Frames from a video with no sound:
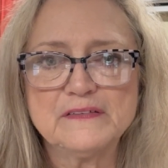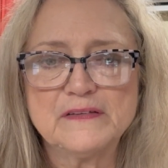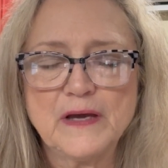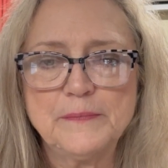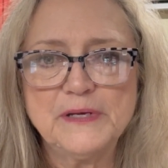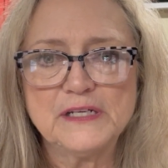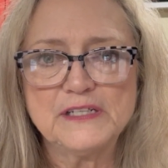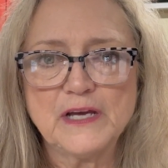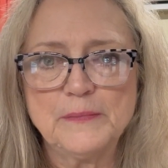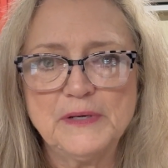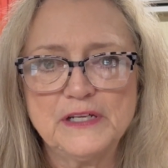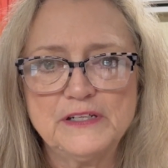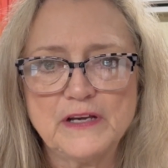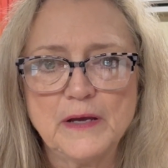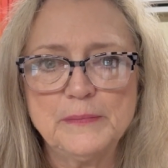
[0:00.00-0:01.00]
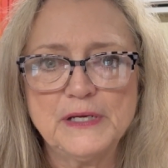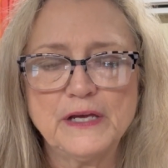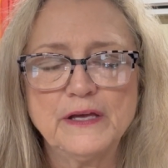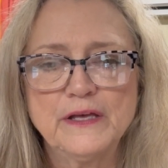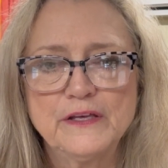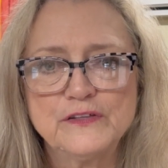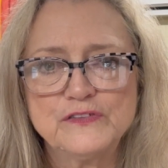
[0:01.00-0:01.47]

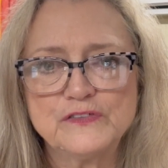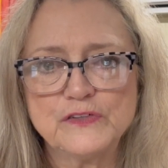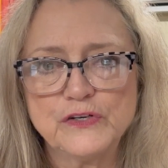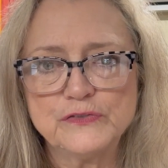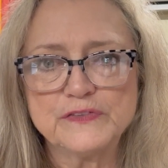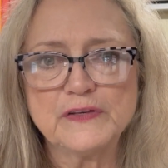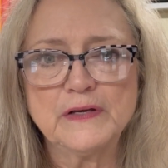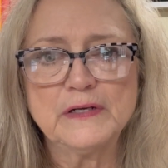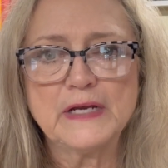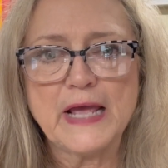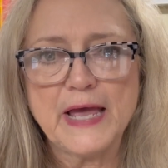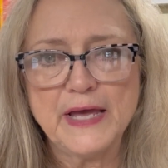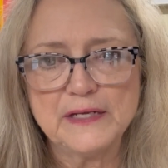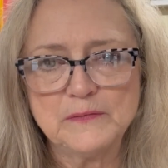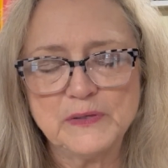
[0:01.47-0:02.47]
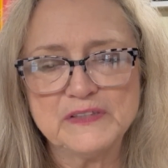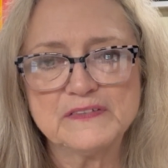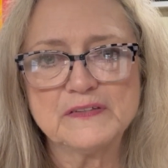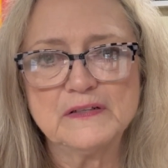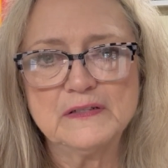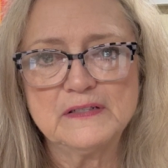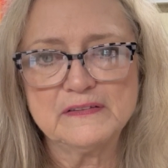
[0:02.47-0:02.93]

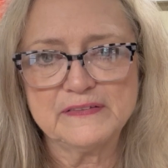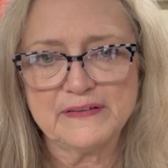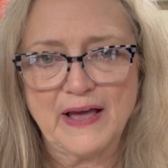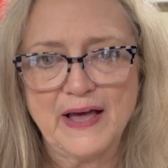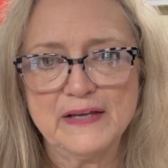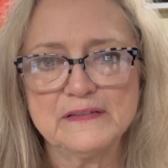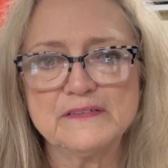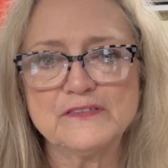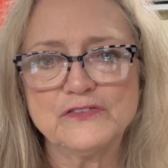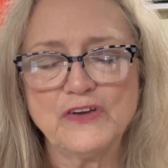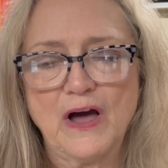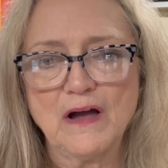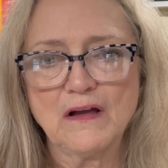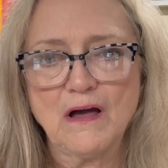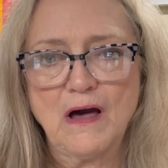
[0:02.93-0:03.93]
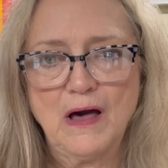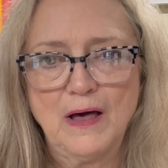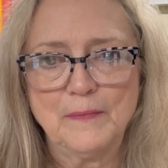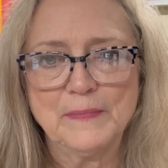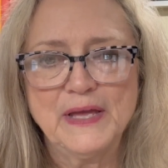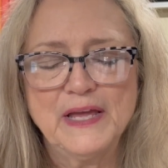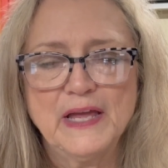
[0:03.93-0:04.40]

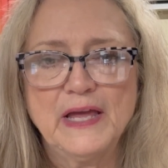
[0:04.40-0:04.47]
www.susanedmonsondesigns.com,